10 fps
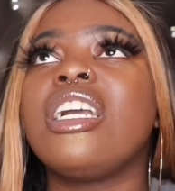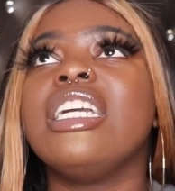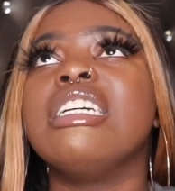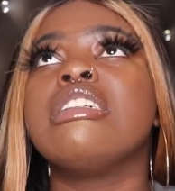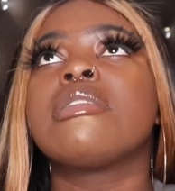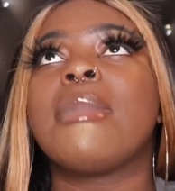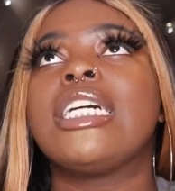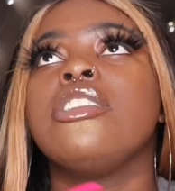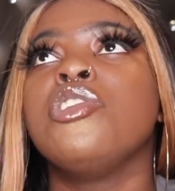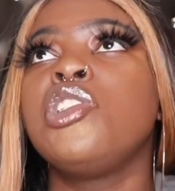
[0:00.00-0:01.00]
is my
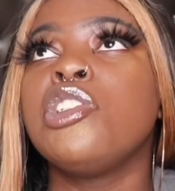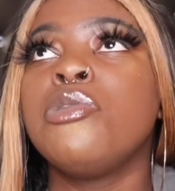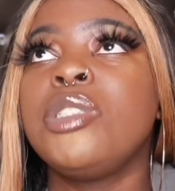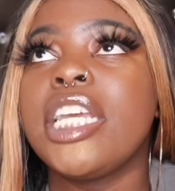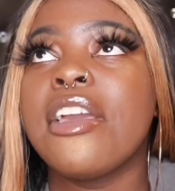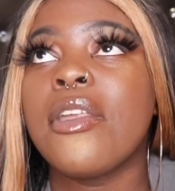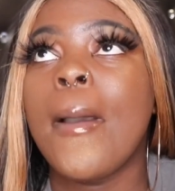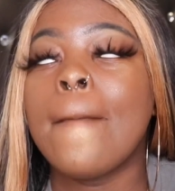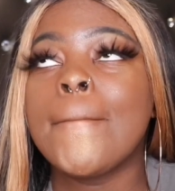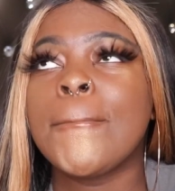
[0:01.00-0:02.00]
YouTube
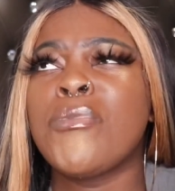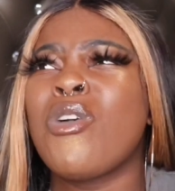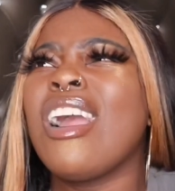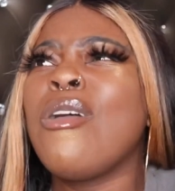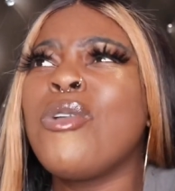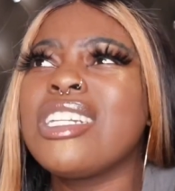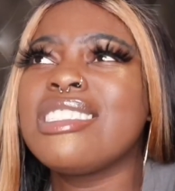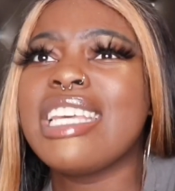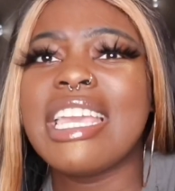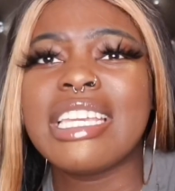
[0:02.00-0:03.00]
channel, where I want to
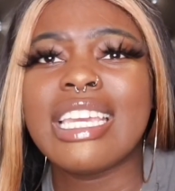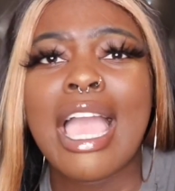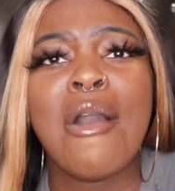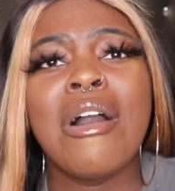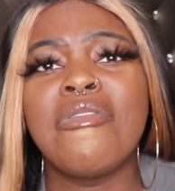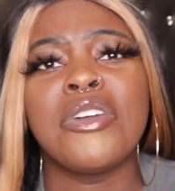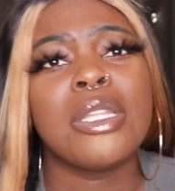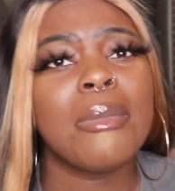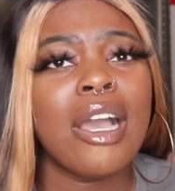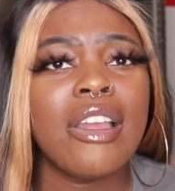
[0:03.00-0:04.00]
take it, how I feel
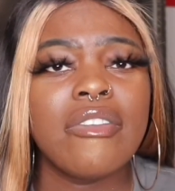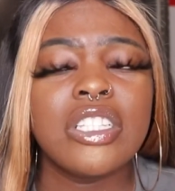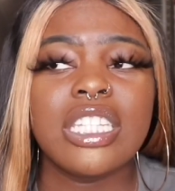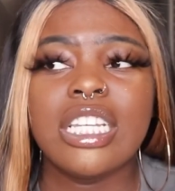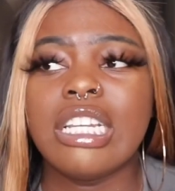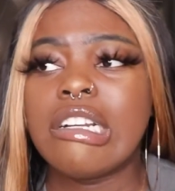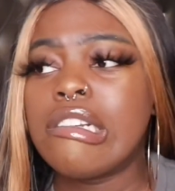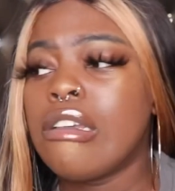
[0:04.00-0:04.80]
about everything,